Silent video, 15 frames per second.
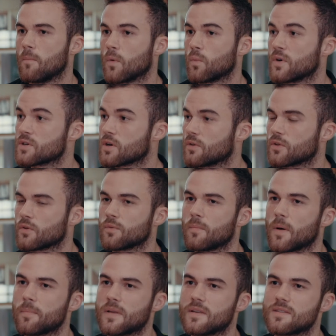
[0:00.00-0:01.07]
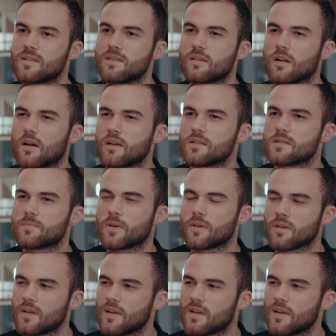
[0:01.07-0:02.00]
which I'll do with my PT clients, but